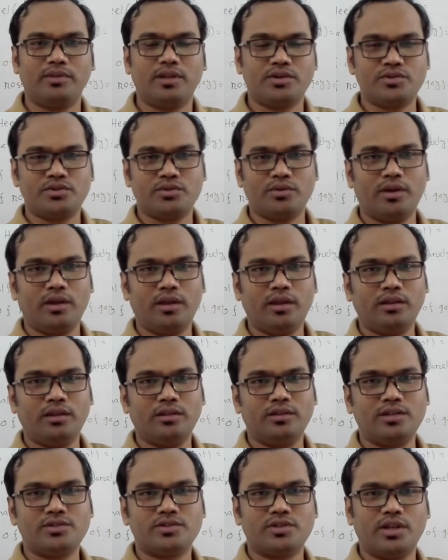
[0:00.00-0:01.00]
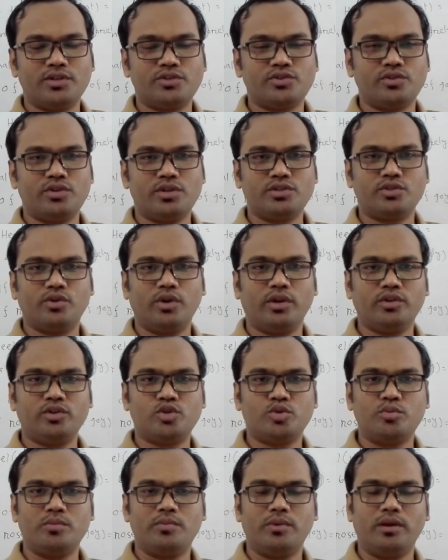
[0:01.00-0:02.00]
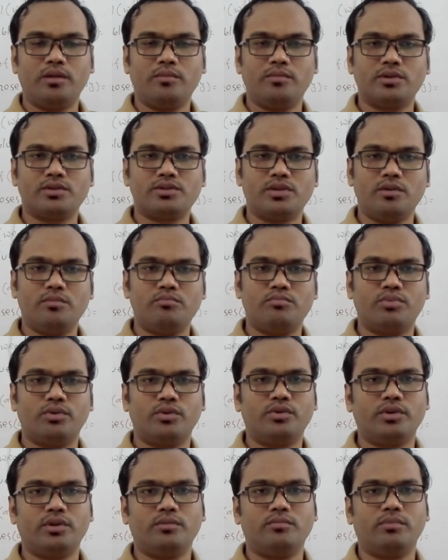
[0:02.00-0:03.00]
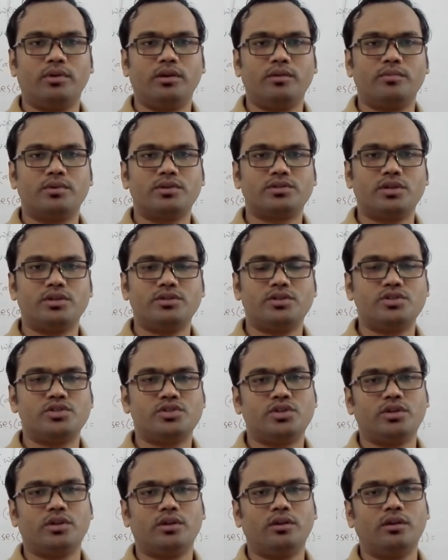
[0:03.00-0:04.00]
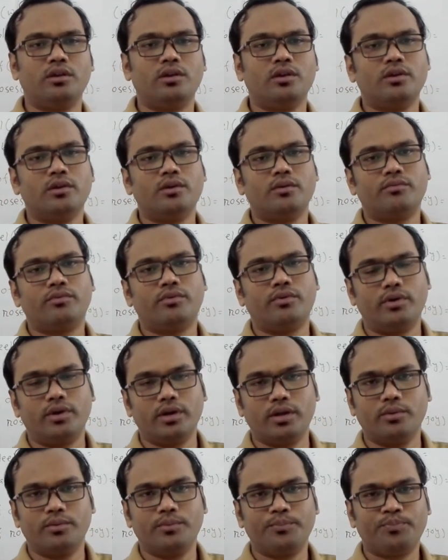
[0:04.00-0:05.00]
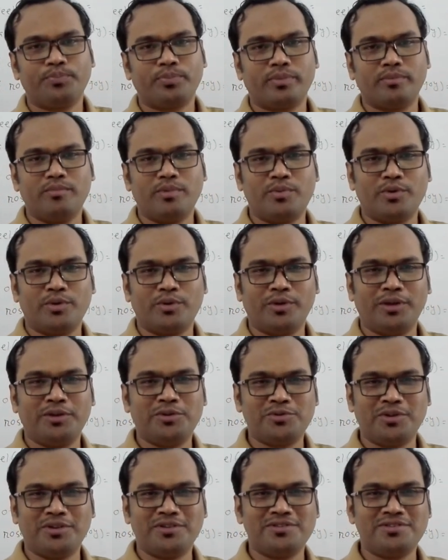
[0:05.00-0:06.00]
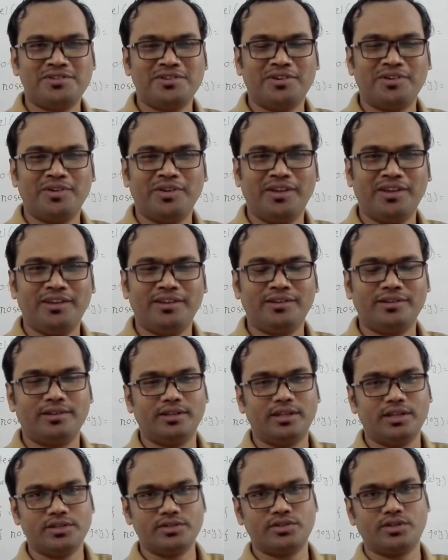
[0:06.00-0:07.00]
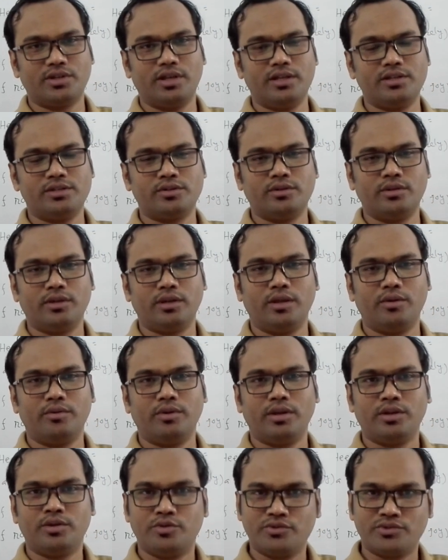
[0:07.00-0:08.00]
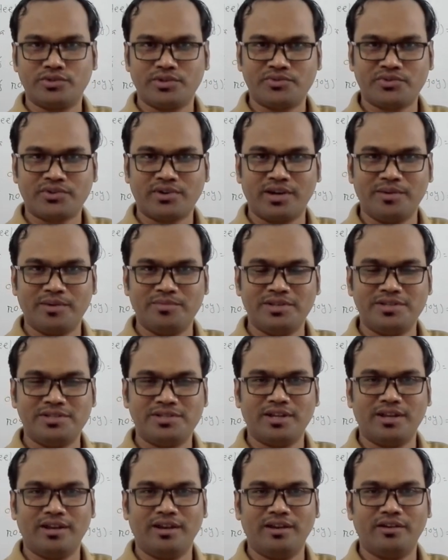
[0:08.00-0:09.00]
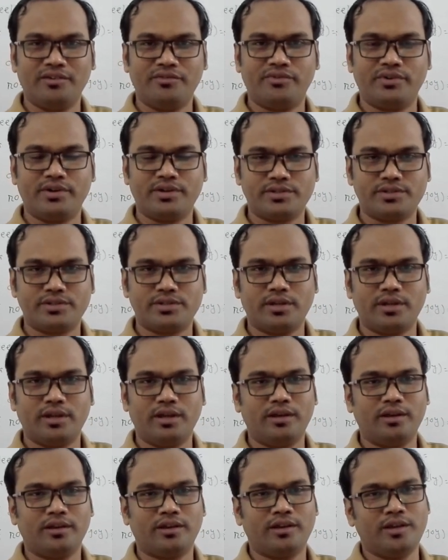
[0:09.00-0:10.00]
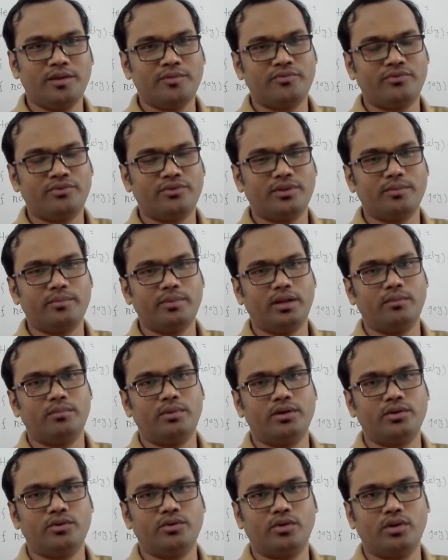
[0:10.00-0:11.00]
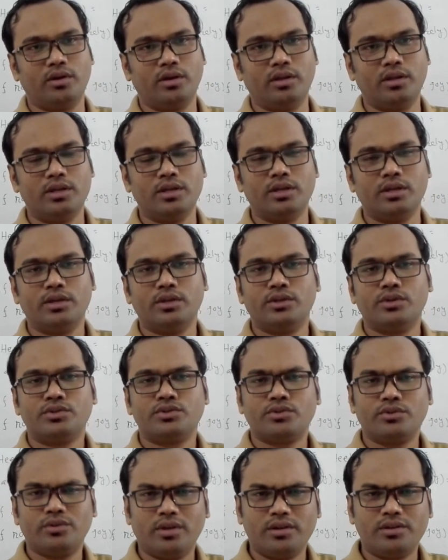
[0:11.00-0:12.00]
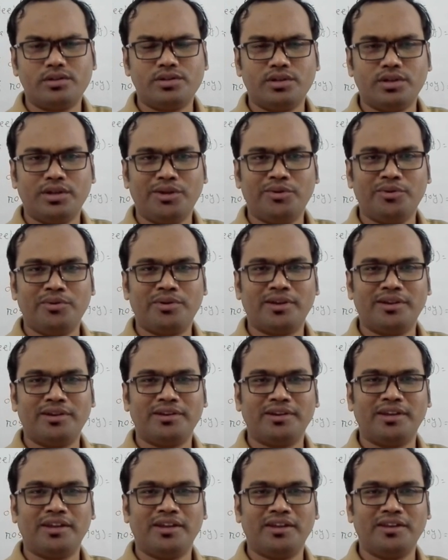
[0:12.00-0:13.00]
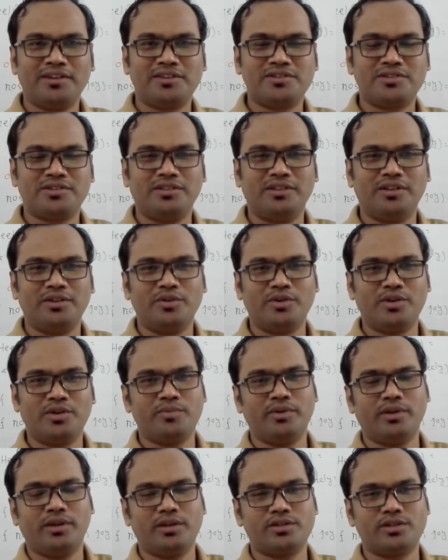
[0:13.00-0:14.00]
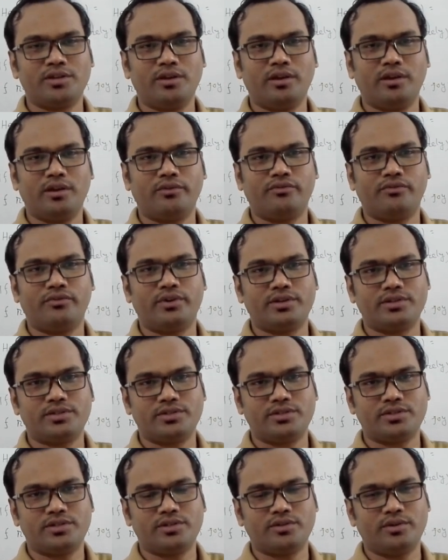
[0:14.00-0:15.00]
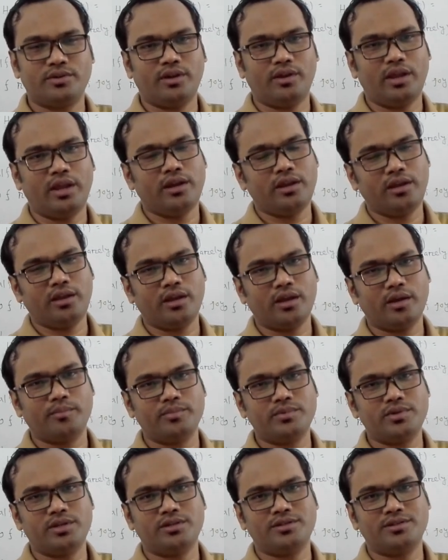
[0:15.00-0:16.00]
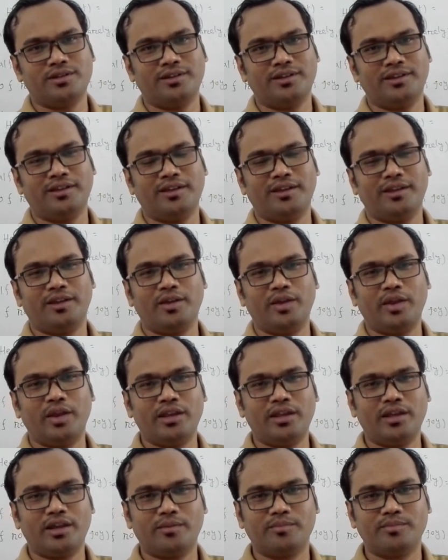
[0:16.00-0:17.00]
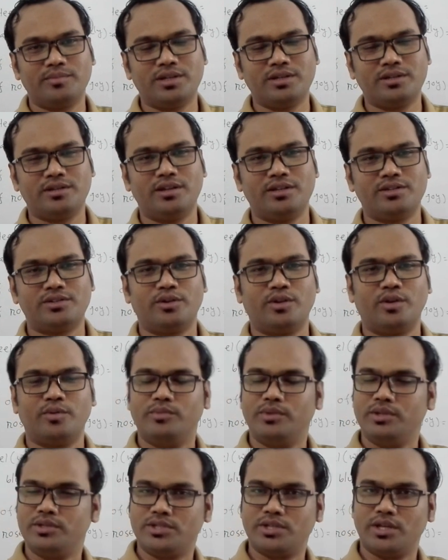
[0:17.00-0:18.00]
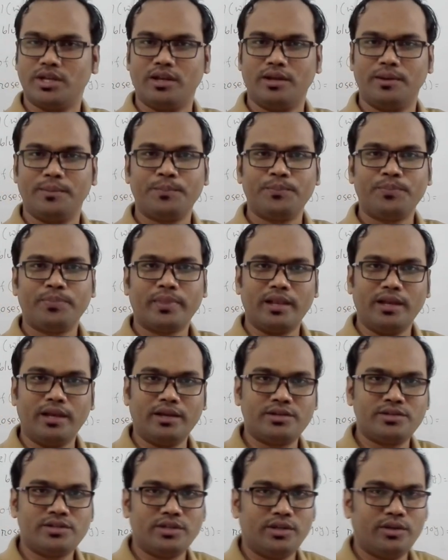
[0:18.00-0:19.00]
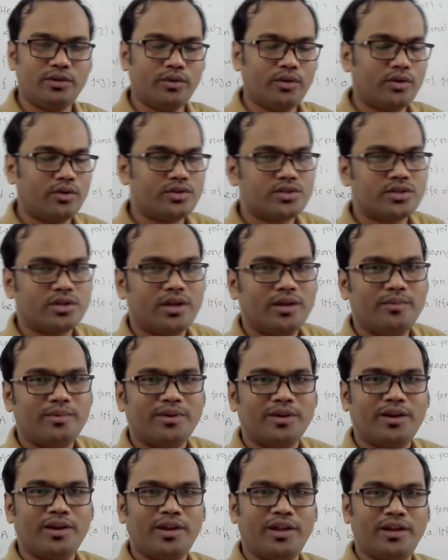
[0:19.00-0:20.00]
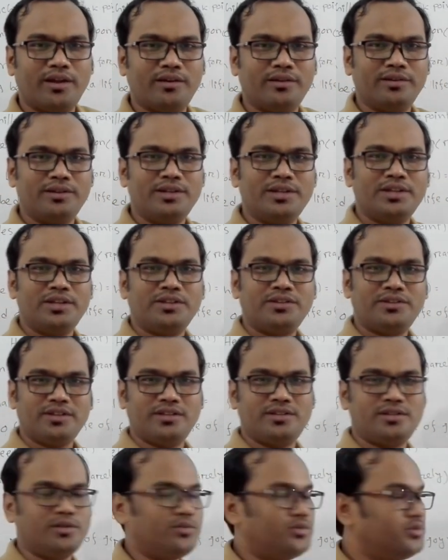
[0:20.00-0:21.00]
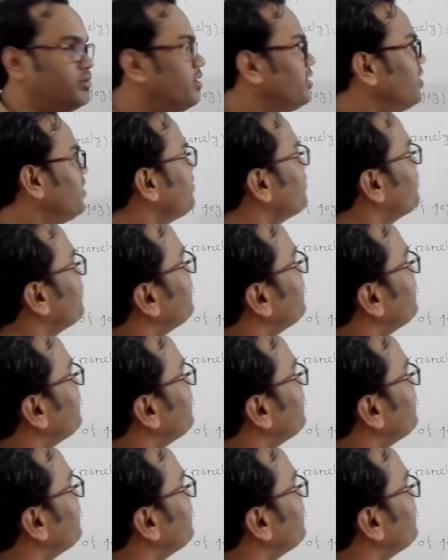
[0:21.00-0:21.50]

That's why this lesson is going to be very much important, very much essential for you. Before going to enjoy this lesson, you need to subscribe this channel at first and keep the bell button on so that you can get the notification at first any update lesson of this channel. Let's see what I'm gonna teach you today.